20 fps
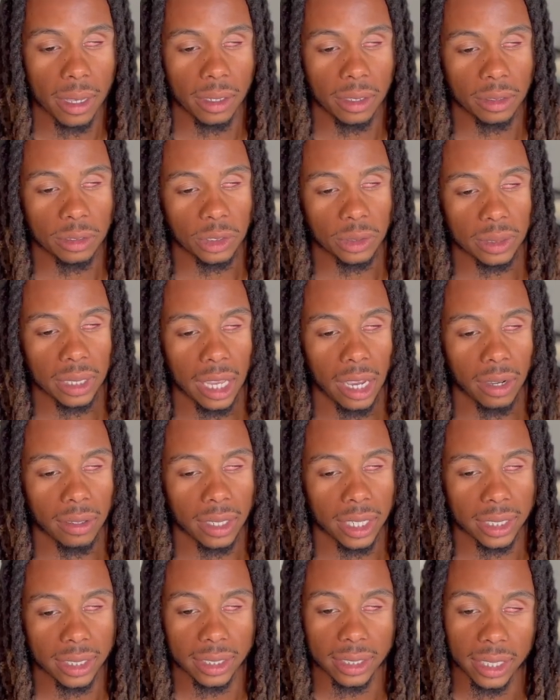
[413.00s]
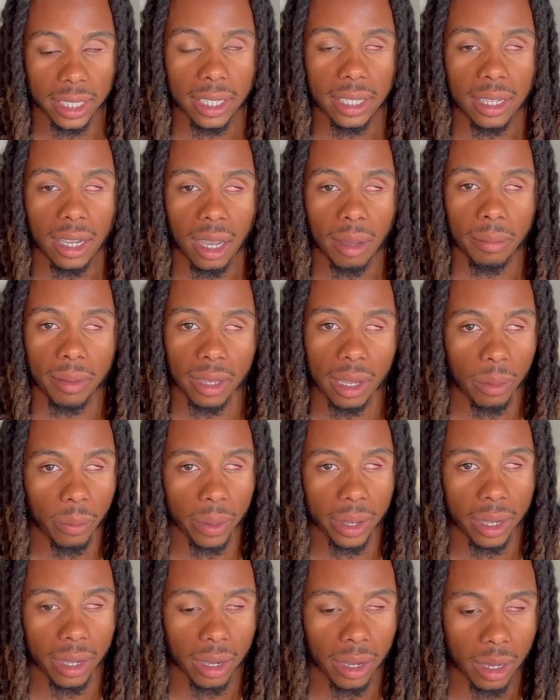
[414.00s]
So now, like, the day coming, I
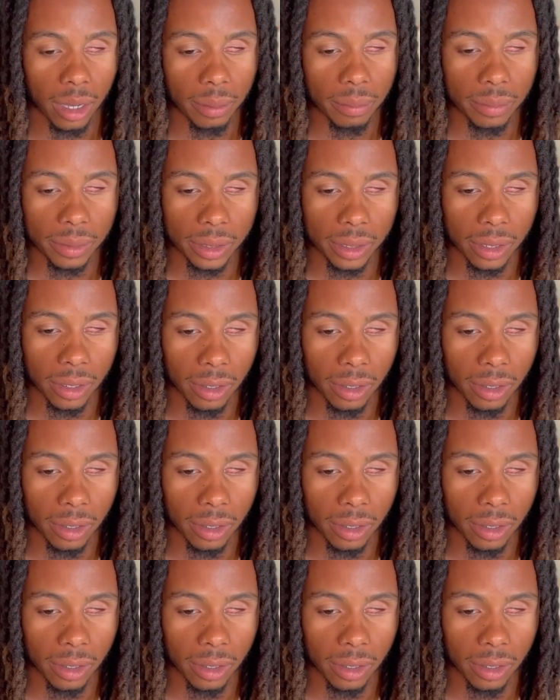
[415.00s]
wake up, you know,